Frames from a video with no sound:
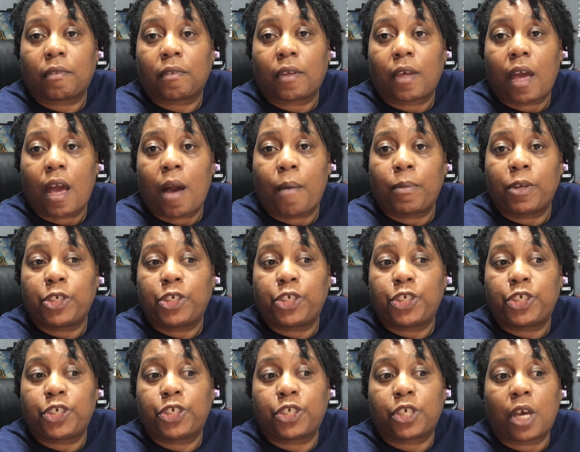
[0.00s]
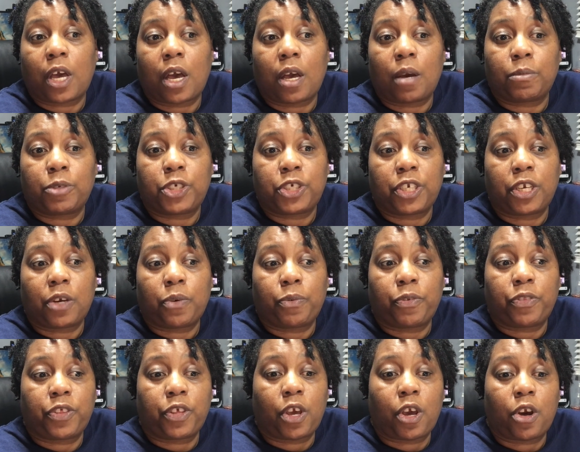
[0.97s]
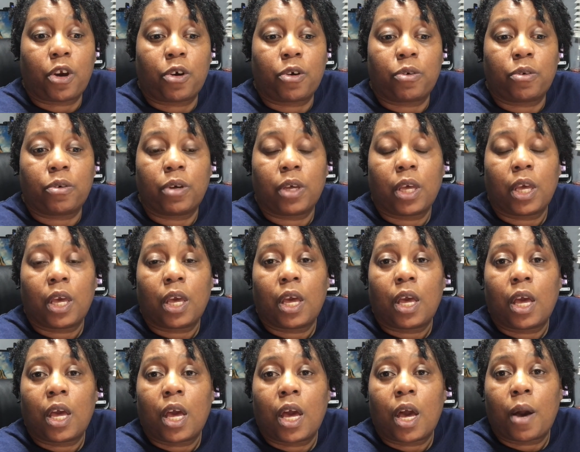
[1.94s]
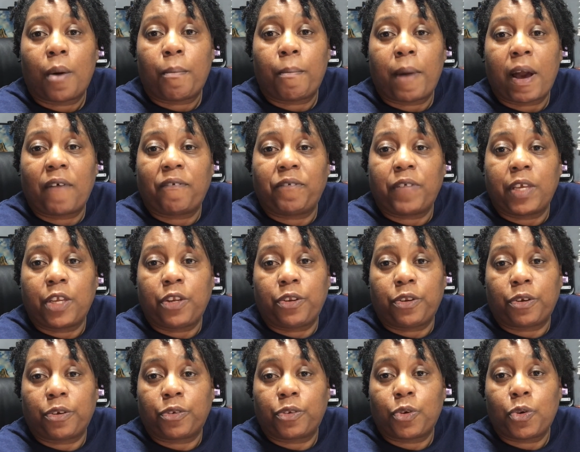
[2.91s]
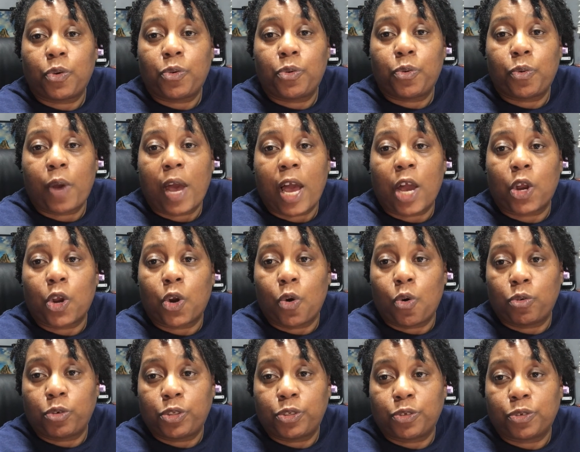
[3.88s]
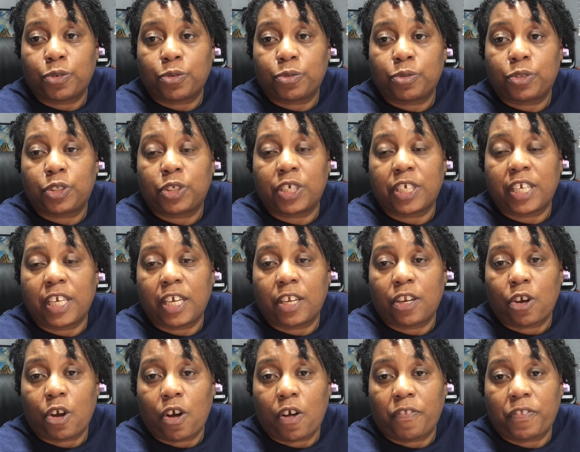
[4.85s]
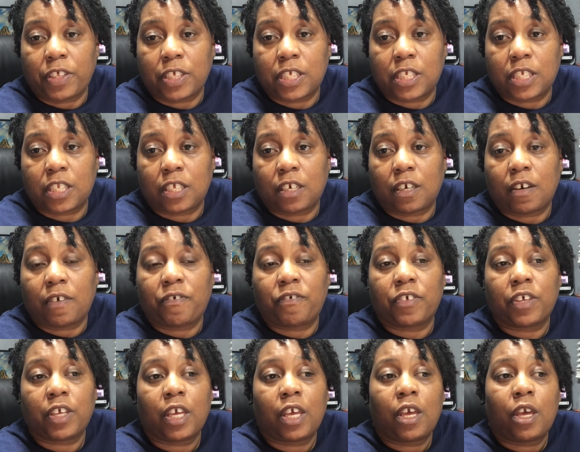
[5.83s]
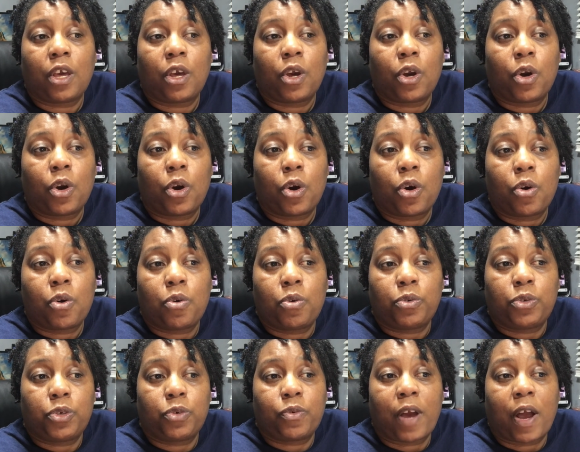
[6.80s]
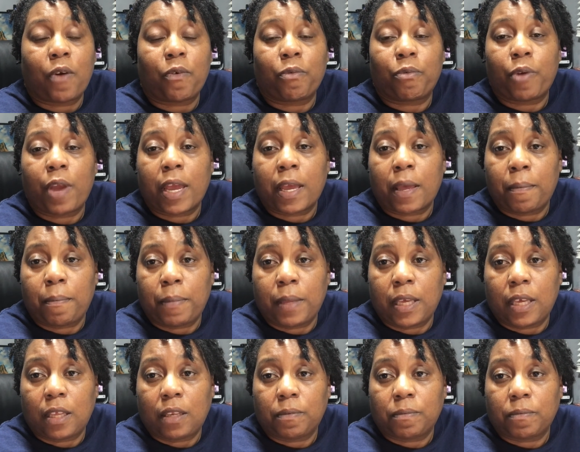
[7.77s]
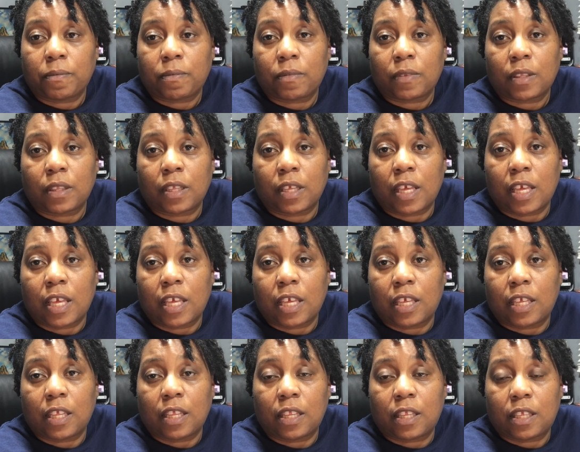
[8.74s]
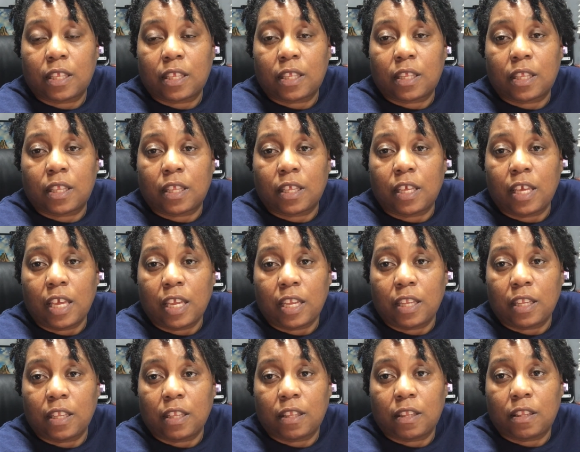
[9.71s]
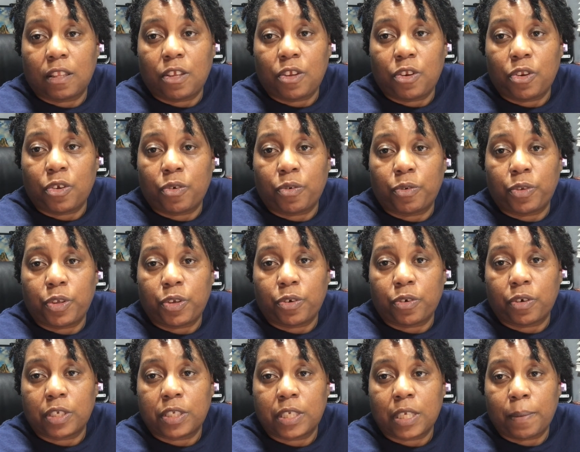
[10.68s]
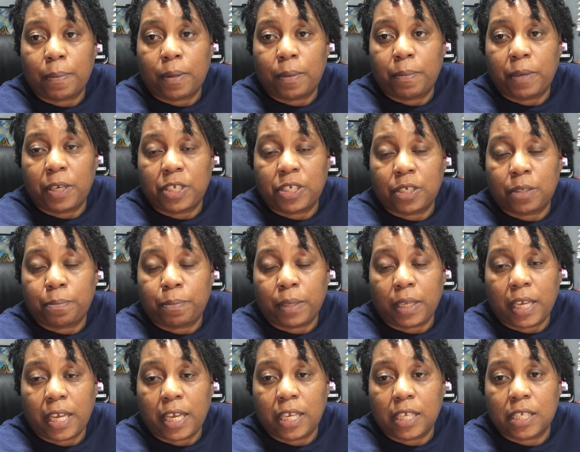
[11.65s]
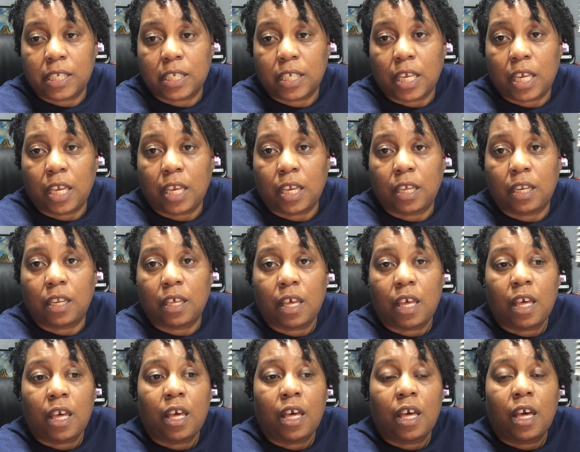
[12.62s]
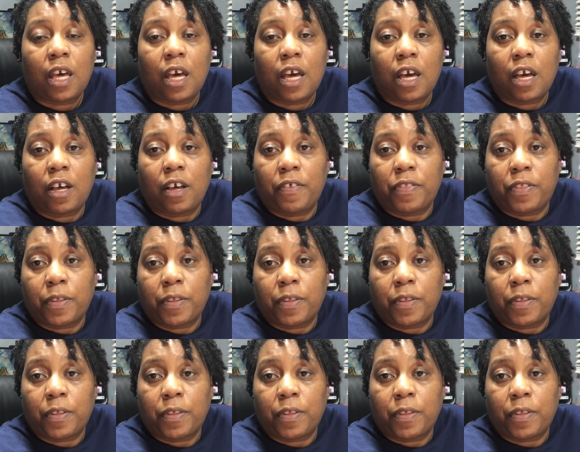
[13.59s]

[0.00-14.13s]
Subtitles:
I'm going to share with y'all my vendors. Who do I go to get all this stuff? Who do I recommend getting, you know, your sublimation blanks, and other